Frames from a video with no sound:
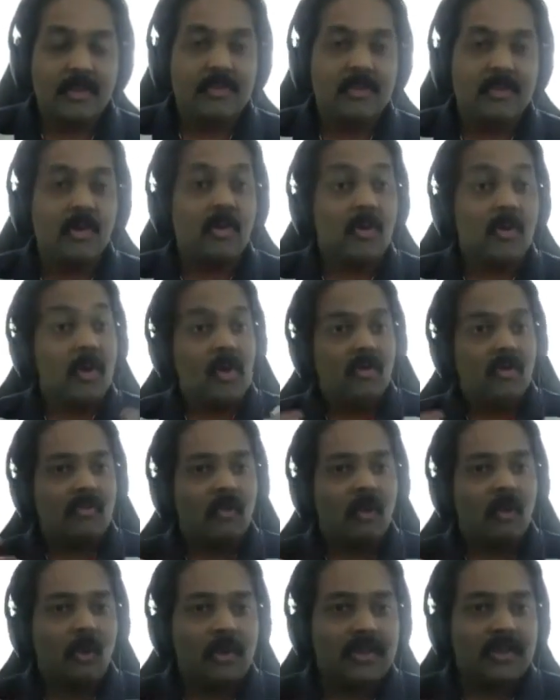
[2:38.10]
So
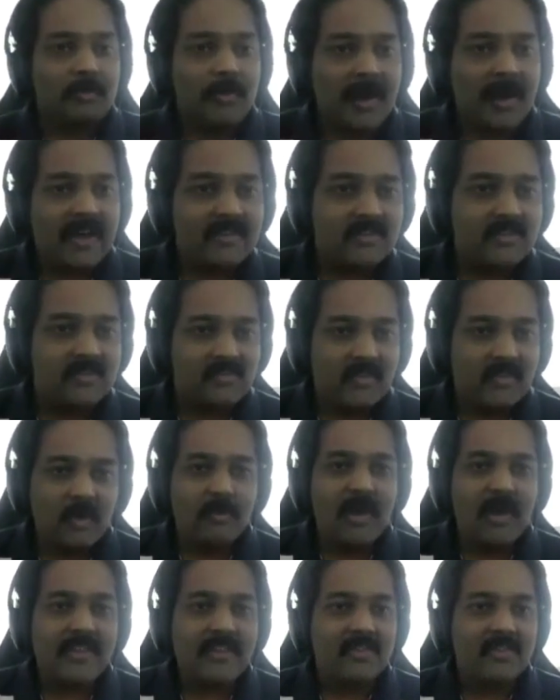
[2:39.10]
over the past
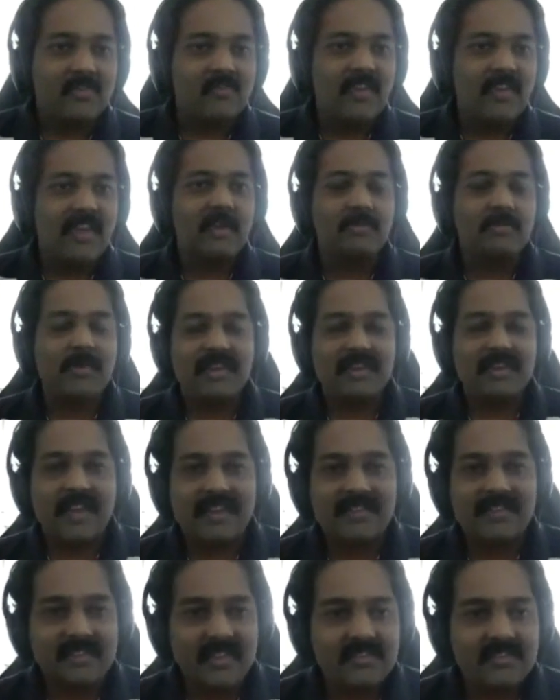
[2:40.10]
few months, we have been
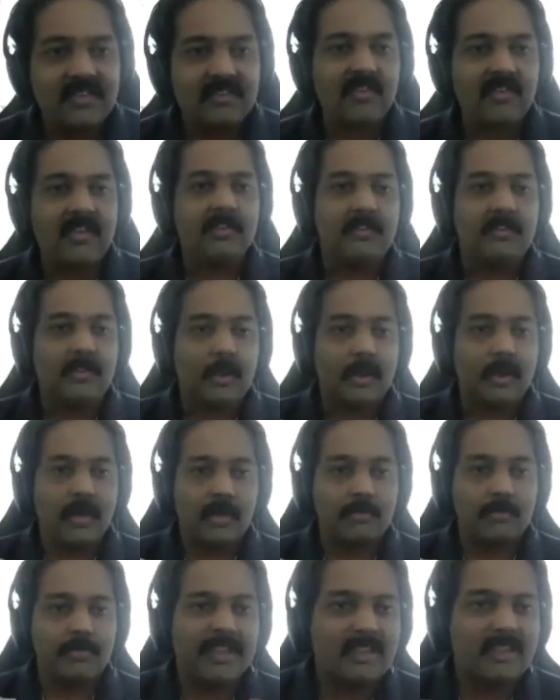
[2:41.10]
extensively
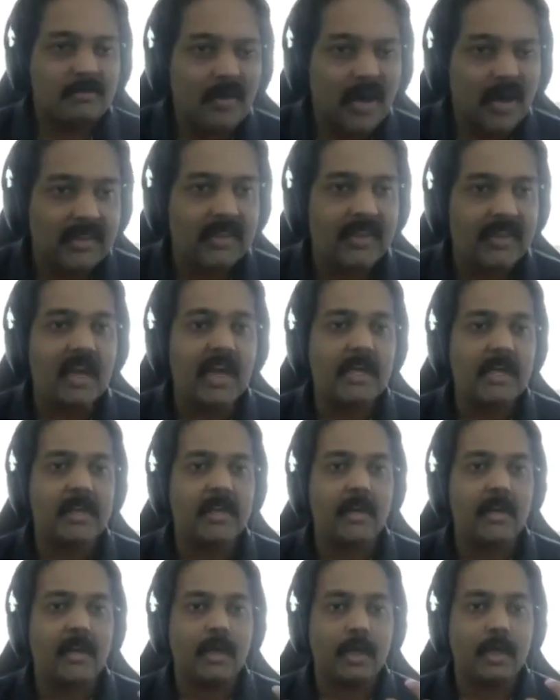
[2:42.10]
benchmarking
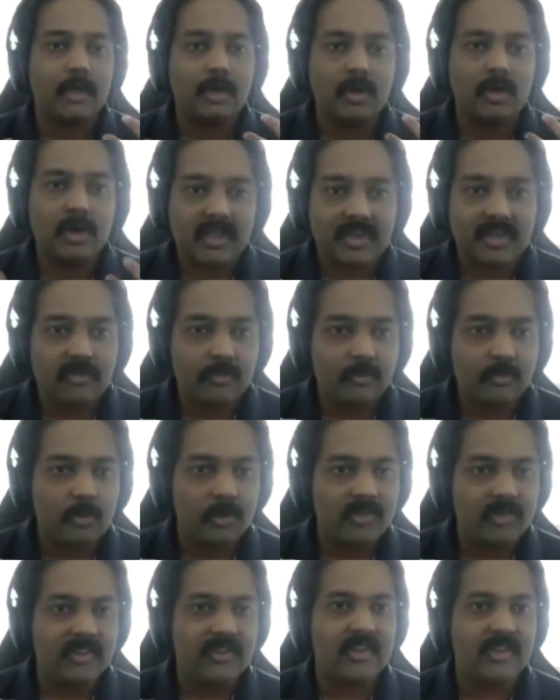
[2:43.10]
our Unikraft
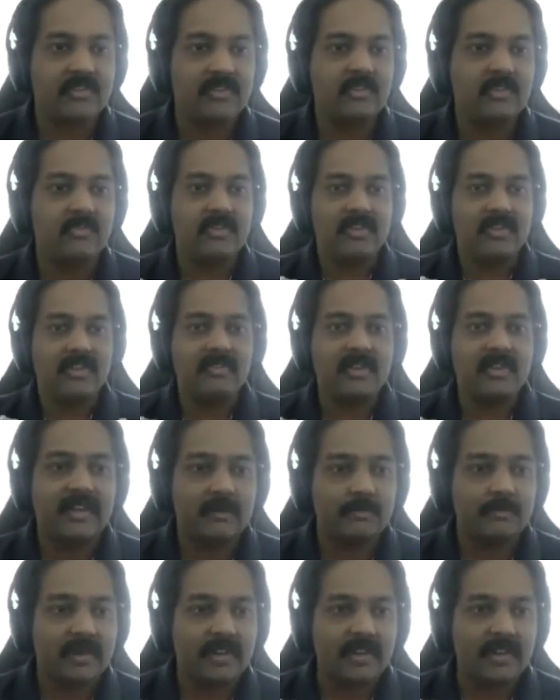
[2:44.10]
project as such with different
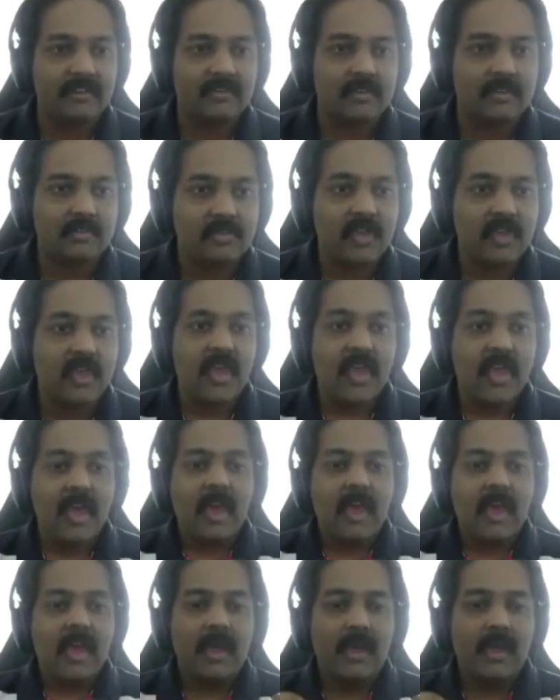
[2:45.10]

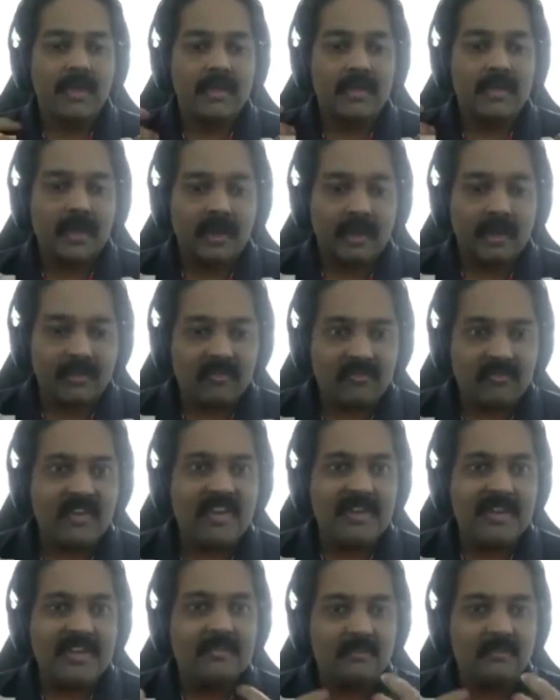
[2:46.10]
applications, and
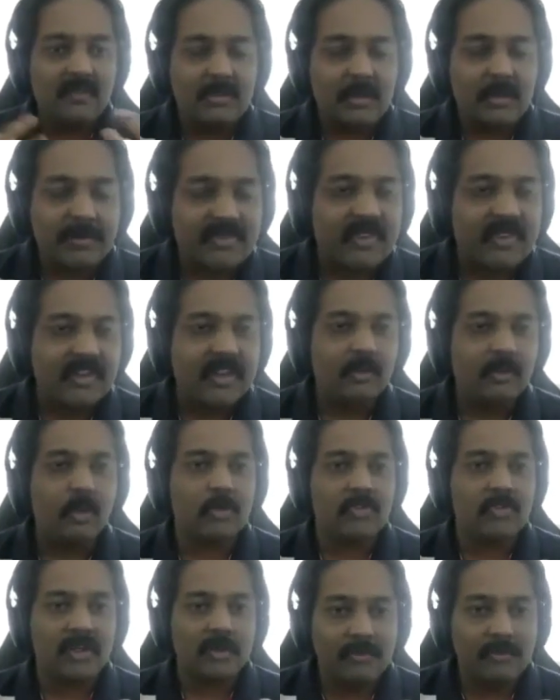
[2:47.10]
we'll be presenting
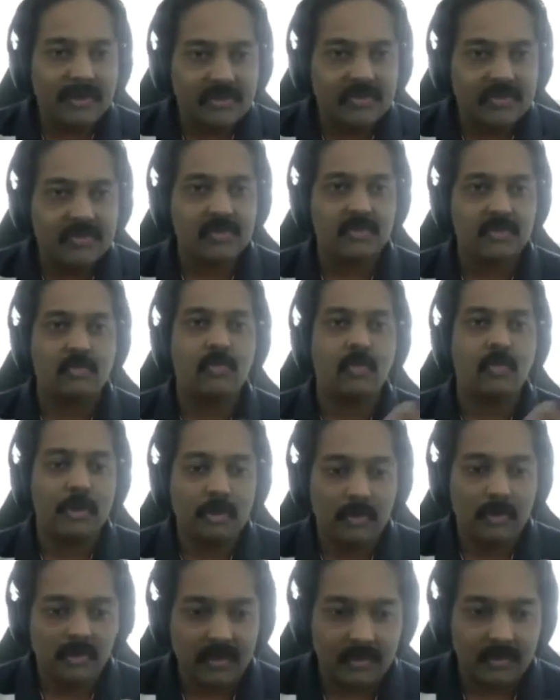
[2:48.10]
those numbers for
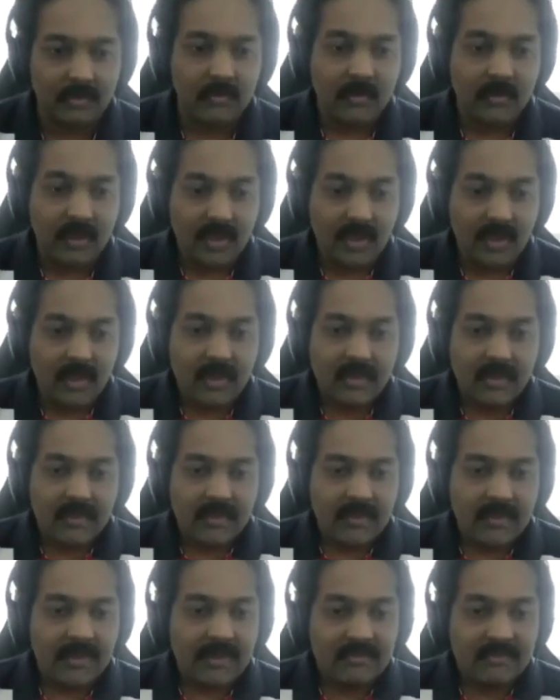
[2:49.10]
you here.
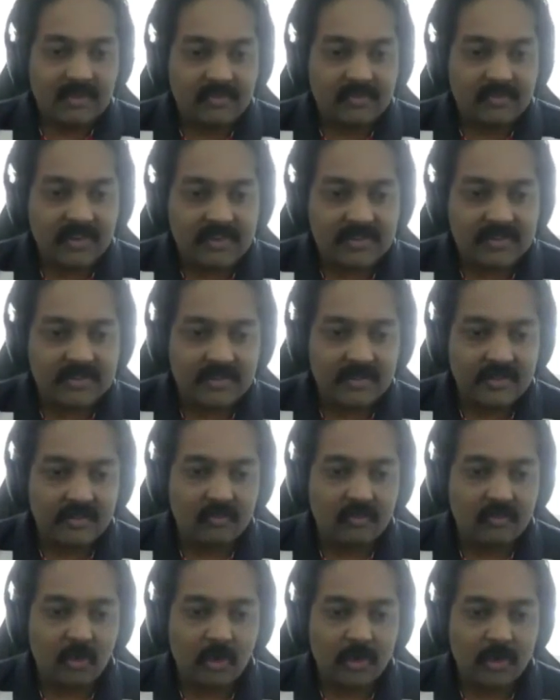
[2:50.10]
The
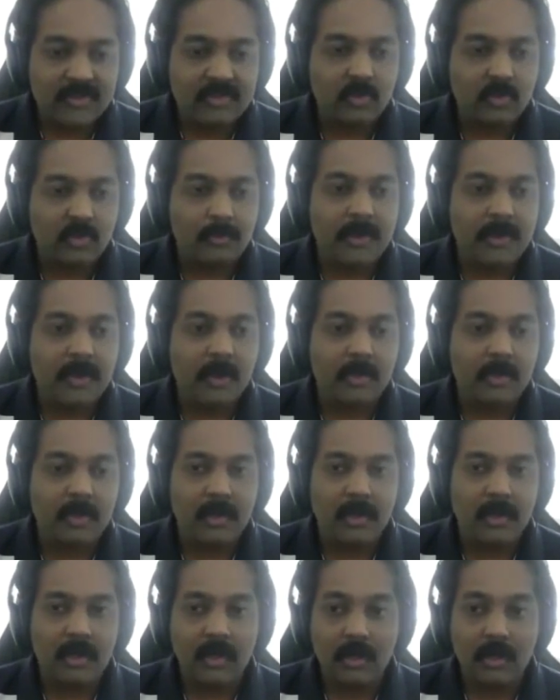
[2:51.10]
first focus would be on